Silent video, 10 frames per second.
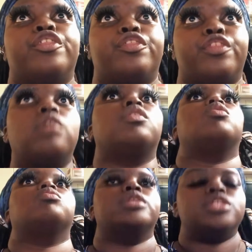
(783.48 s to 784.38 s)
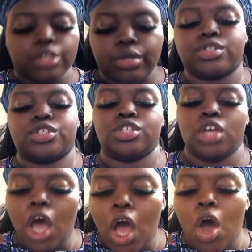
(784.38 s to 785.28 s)
thorough research
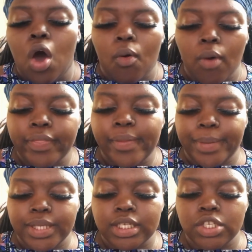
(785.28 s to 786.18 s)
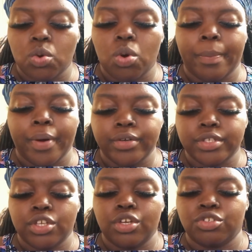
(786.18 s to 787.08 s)
on the business or
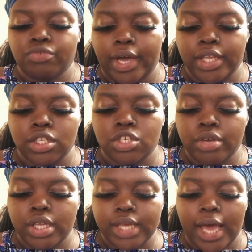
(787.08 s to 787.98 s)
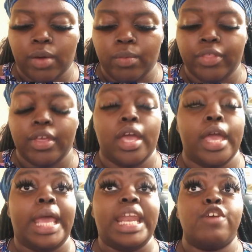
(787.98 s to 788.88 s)
person you're trying to transact with.
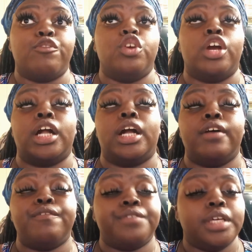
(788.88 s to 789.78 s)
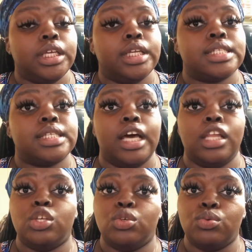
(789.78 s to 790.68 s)
And if your gut feeling is
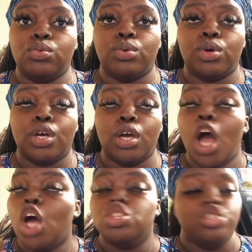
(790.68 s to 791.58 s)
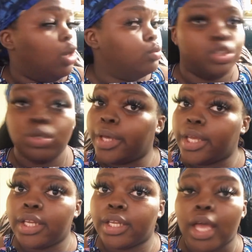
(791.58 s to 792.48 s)
telling you don't do
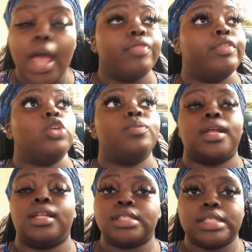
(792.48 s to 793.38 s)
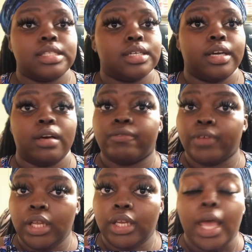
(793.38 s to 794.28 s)
it, then you better listen to your gut
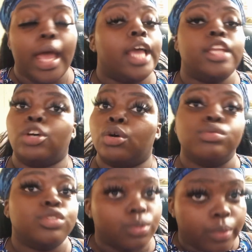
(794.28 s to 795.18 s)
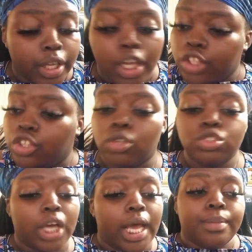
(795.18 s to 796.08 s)
feeling and don't do it. Don't
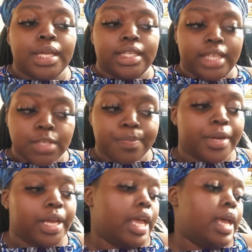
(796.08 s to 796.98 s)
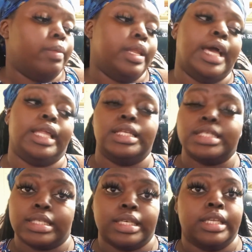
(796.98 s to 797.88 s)
try to be desperate and be like,
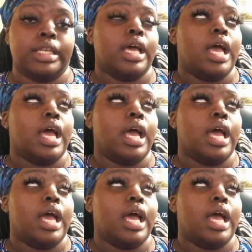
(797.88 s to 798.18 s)
listen,